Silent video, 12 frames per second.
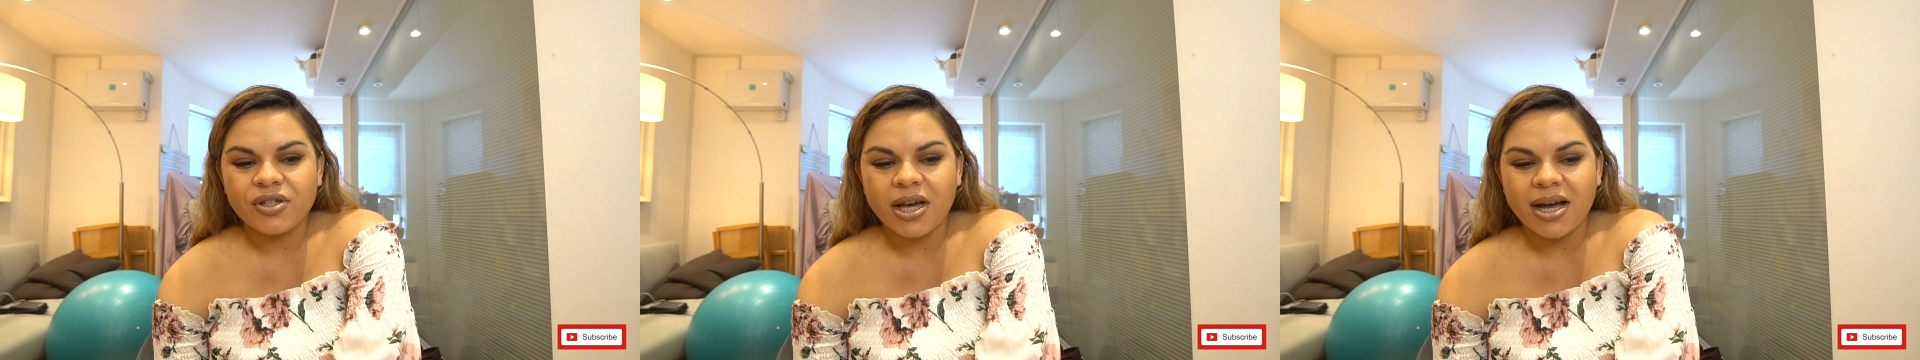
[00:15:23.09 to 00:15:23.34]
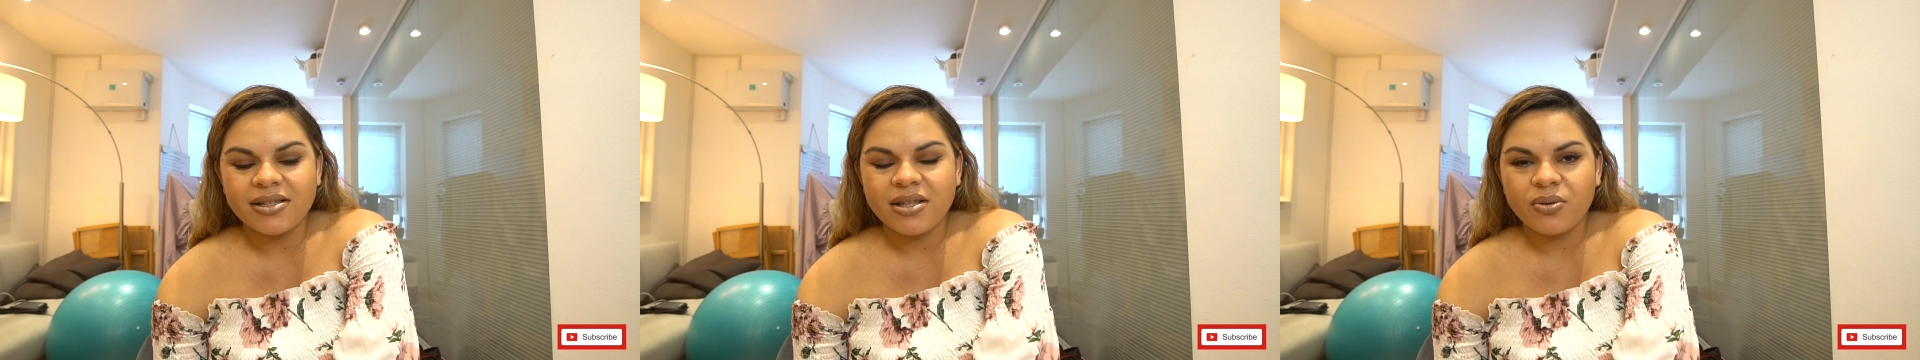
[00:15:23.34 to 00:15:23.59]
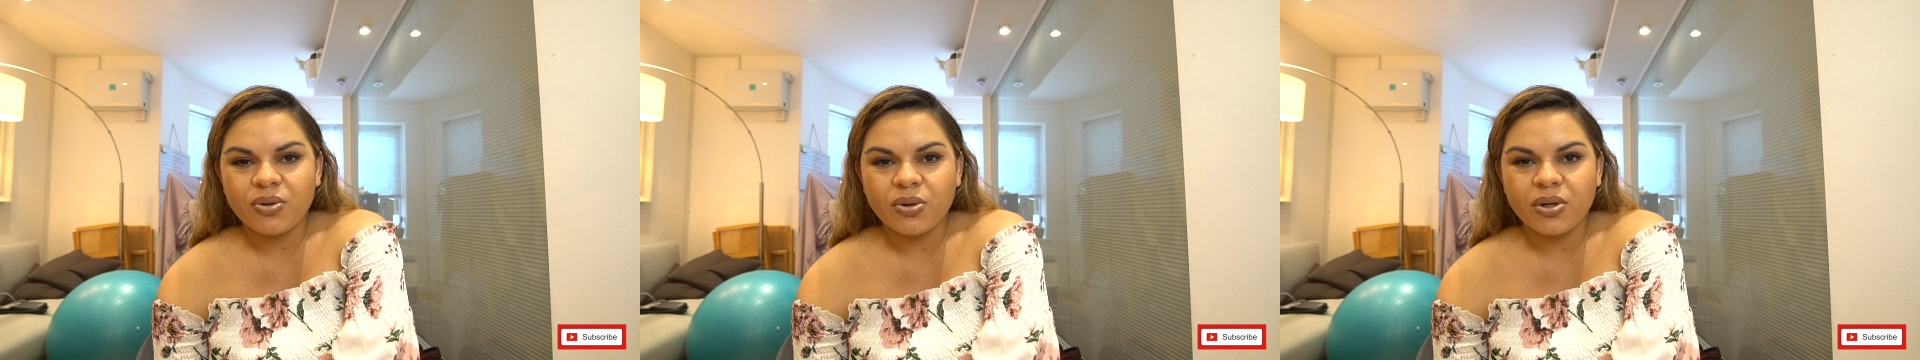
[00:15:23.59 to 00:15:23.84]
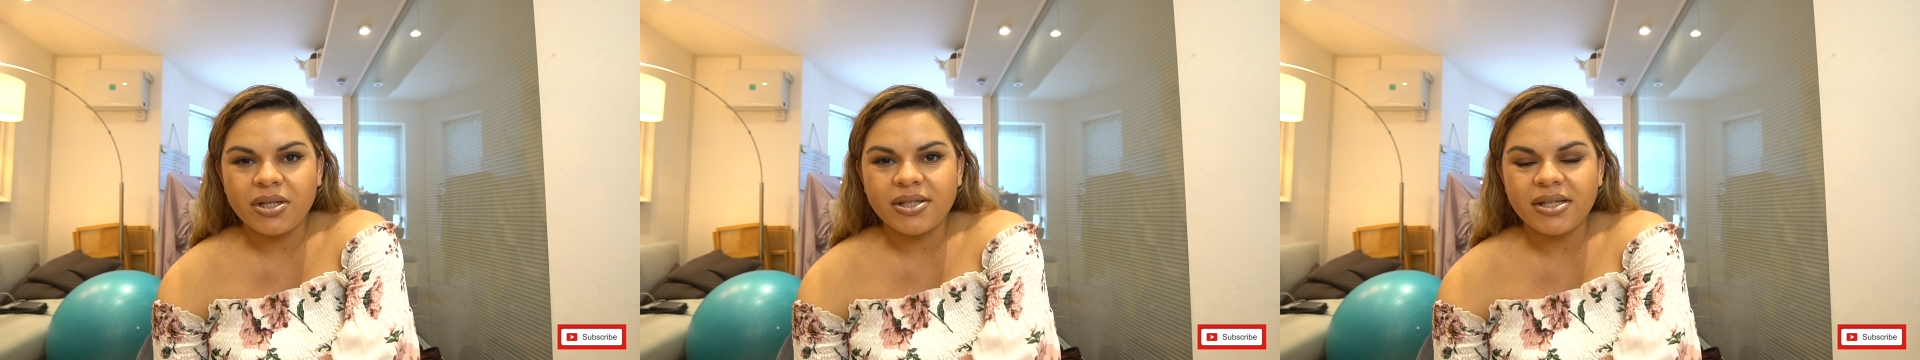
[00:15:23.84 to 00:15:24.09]
she has the
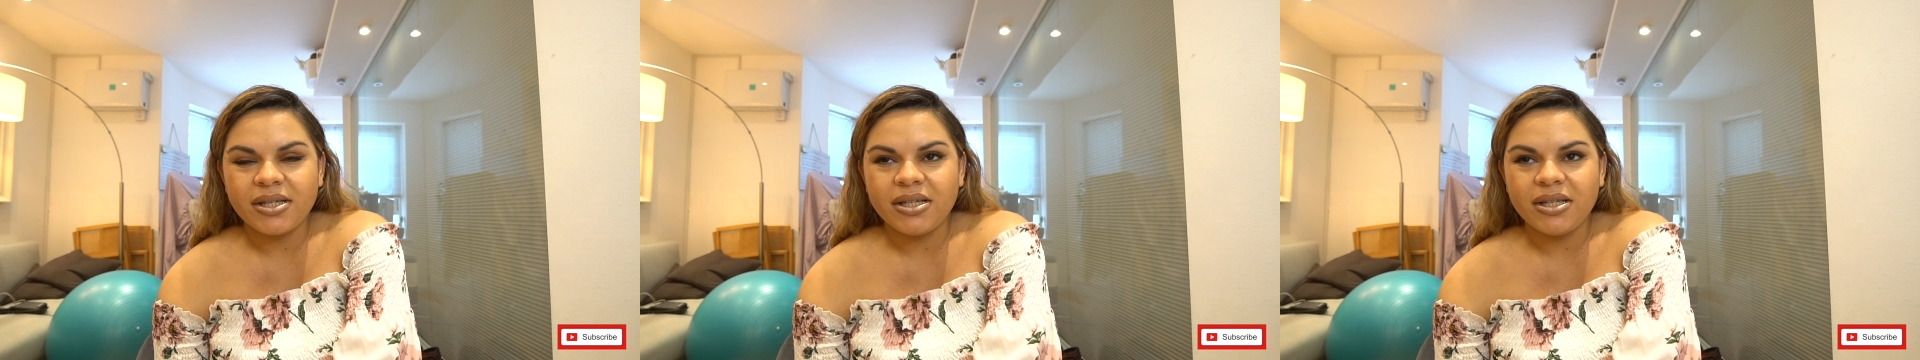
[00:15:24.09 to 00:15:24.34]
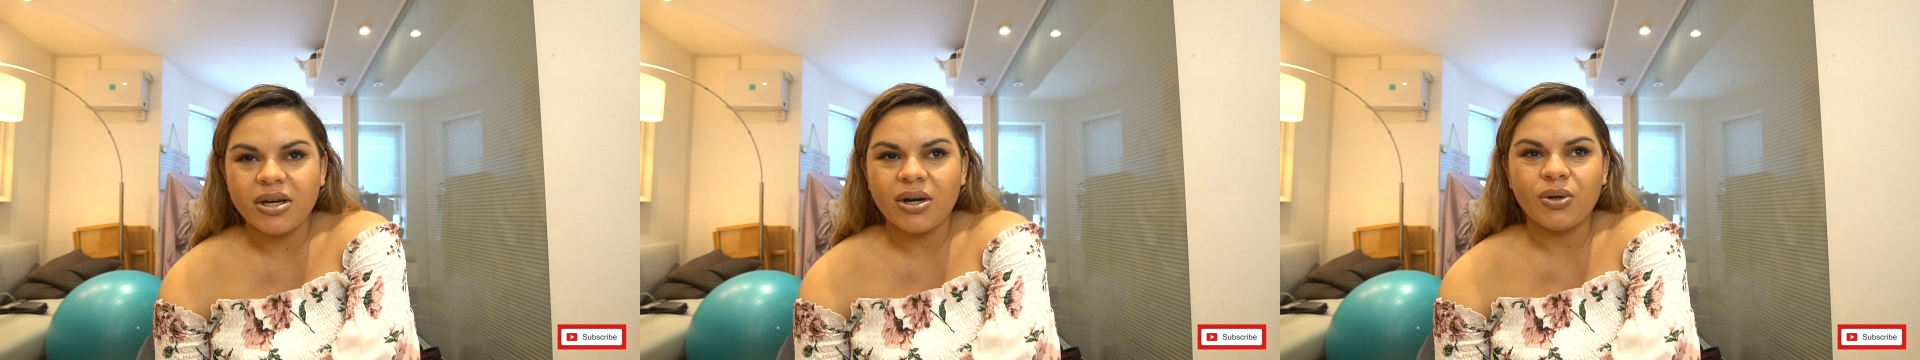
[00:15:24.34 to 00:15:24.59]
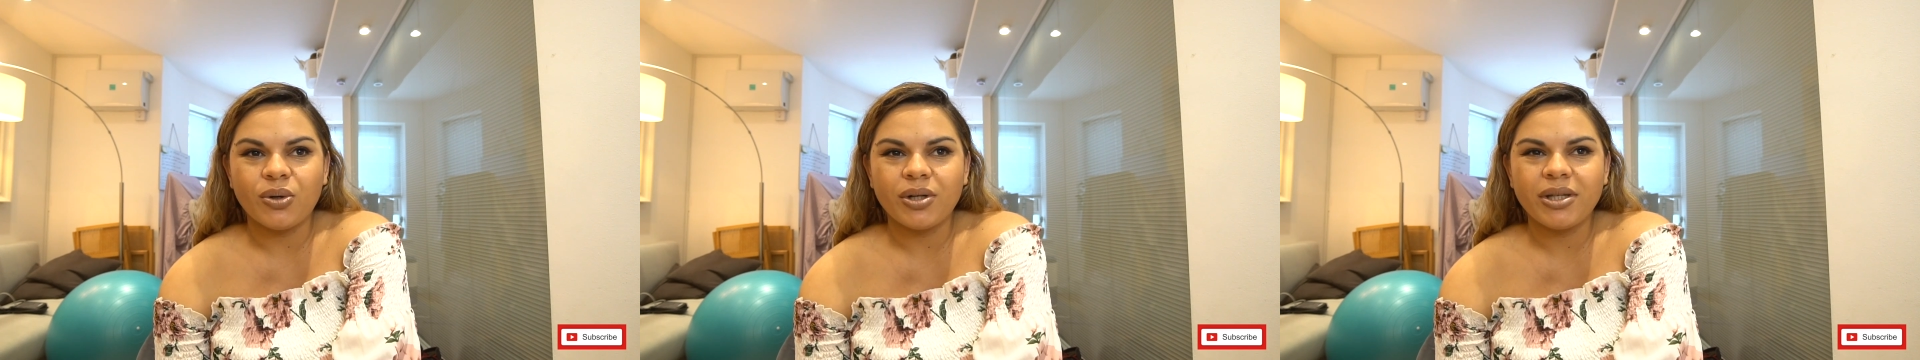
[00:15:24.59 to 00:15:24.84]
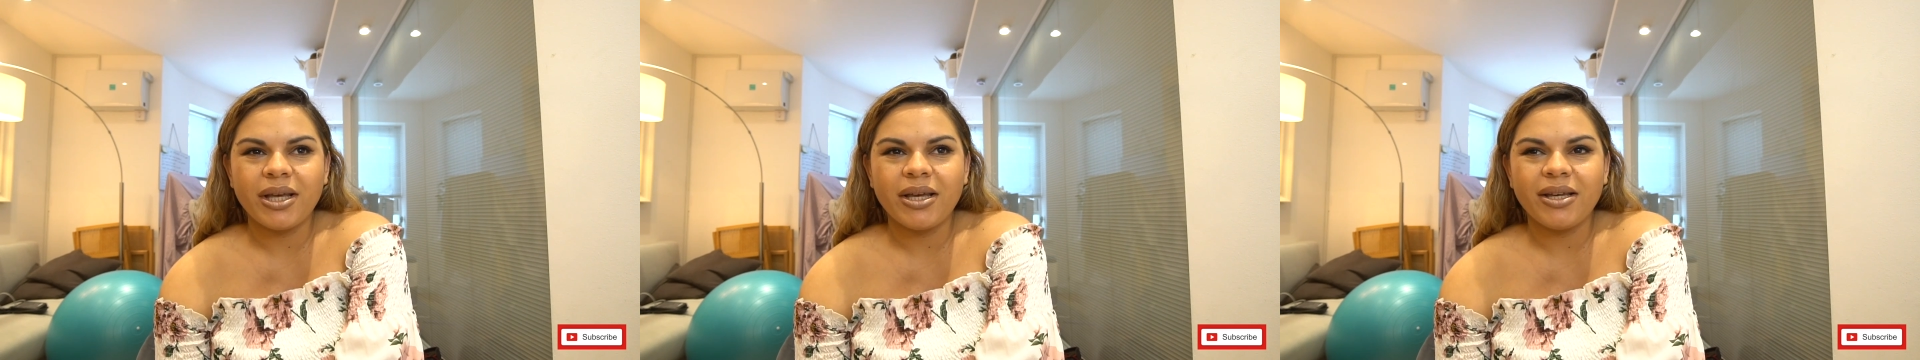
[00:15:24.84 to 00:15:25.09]
authority
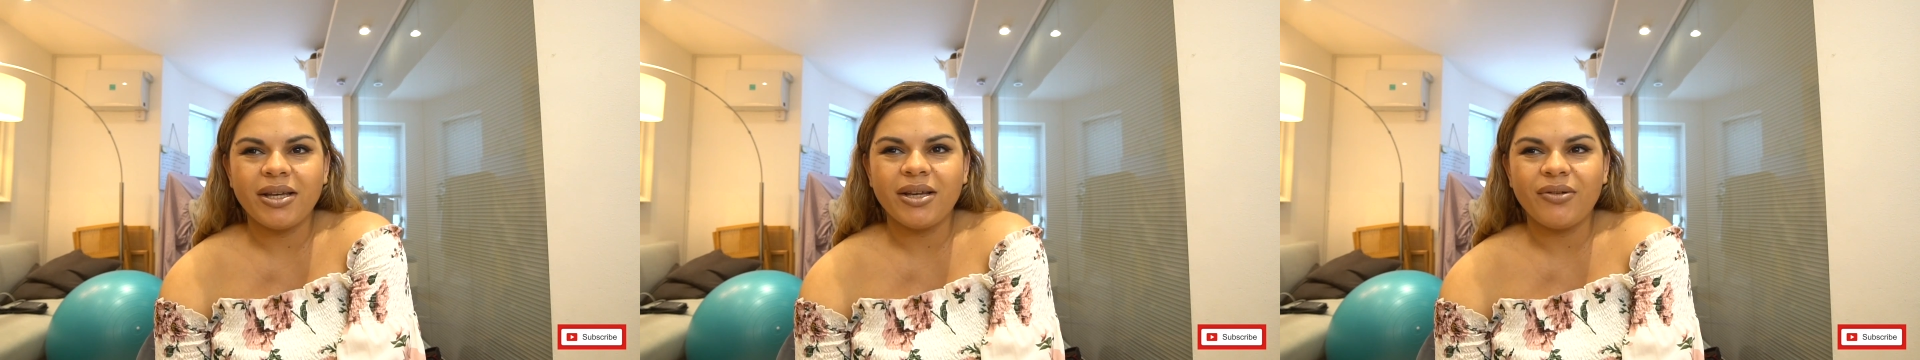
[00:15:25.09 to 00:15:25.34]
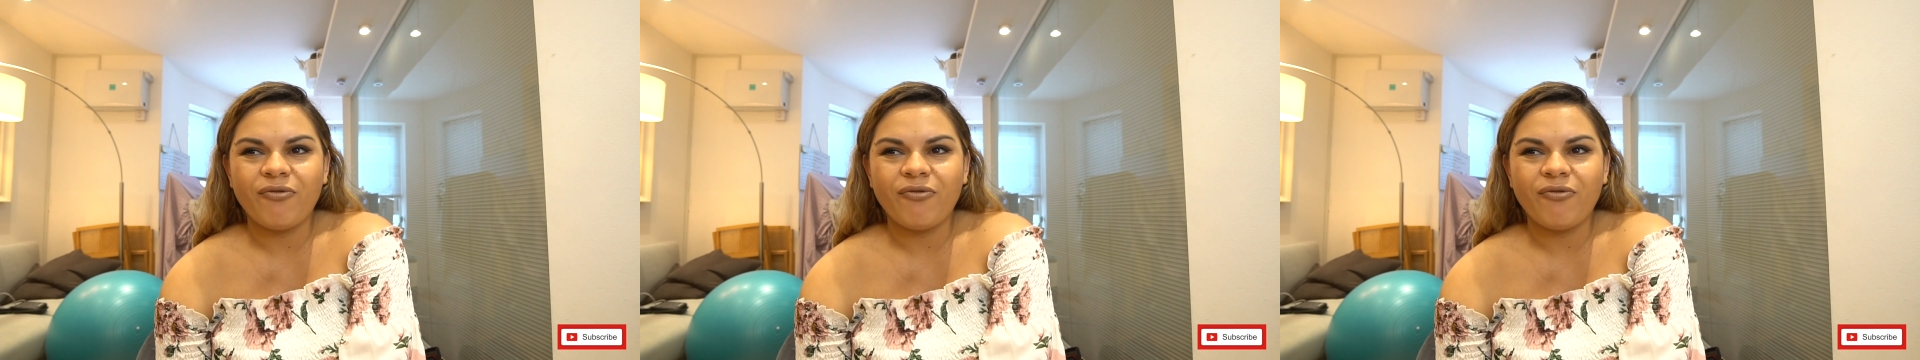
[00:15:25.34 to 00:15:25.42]
or the